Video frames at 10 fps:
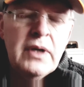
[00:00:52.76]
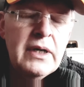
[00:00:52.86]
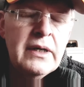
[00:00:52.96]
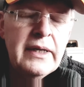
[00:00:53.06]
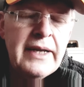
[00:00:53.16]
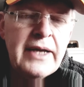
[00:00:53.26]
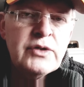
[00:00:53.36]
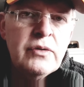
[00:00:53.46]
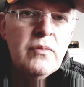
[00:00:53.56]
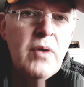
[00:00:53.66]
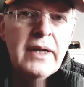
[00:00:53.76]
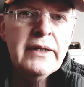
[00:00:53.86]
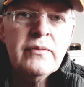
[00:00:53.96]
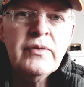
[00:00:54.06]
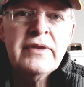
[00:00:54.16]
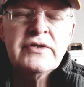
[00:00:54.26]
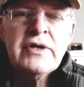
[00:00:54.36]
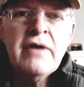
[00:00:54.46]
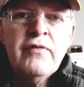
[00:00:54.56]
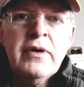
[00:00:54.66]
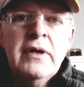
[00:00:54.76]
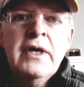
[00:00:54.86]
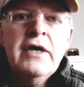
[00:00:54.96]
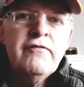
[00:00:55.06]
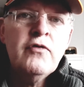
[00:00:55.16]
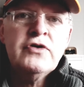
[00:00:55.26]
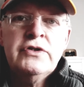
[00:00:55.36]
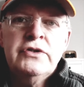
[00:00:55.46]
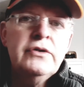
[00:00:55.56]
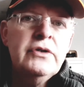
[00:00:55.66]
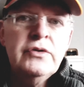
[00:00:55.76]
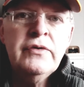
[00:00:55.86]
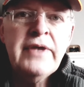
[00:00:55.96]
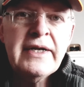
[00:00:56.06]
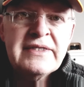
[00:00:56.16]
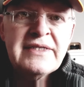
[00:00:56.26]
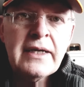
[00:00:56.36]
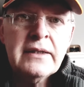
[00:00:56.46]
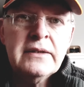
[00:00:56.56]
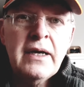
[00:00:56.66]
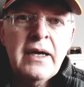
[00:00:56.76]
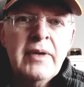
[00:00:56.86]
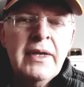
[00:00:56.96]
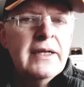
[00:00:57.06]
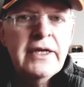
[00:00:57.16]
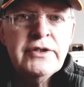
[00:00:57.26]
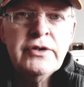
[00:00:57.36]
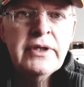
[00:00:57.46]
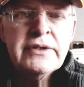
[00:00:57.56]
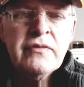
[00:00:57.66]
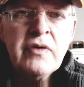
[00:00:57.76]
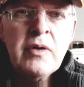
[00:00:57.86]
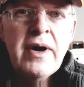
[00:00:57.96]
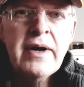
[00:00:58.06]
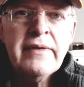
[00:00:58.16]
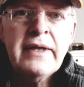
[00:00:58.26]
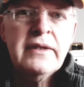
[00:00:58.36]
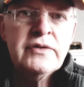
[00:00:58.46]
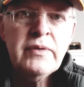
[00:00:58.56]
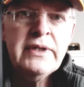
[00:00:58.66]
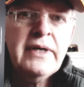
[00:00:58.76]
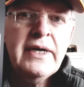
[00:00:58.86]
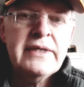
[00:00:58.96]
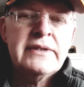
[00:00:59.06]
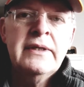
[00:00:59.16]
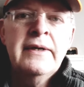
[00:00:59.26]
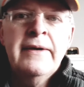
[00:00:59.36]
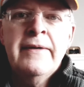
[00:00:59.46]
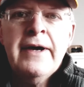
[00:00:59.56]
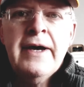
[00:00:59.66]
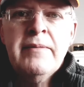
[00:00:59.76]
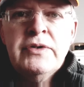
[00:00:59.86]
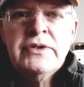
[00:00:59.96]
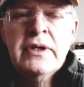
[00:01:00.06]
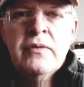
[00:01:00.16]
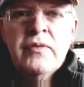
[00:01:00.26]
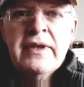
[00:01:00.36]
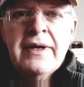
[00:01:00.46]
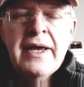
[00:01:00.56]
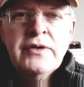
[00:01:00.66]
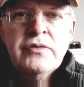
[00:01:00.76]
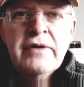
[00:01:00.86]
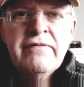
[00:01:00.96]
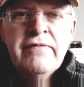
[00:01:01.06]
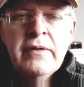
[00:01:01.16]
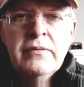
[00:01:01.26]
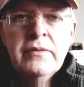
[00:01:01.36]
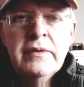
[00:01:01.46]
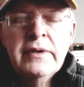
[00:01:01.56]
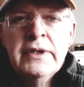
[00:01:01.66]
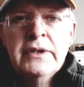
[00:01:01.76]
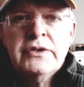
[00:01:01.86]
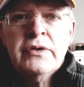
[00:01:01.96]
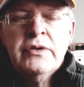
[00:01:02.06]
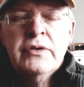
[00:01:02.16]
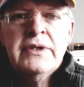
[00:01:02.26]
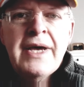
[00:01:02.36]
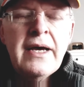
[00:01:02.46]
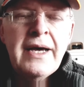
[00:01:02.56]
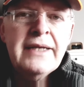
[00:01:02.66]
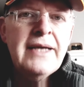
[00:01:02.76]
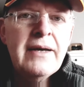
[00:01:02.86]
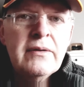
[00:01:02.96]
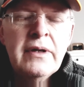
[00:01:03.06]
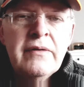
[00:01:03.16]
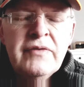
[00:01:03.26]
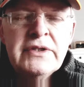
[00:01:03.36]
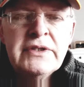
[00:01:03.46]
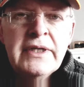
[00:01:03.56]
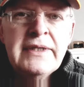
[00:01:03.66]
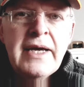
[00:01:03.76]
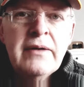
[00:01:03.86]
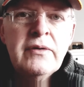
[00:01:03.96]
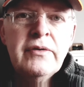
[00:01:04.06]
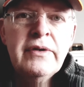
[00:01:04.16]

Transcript: an actual wallet with the software, it forces you to do that a second time. Ledger doesn't require that. This one does. I'm using it with an Android phone. So I originally downloaded the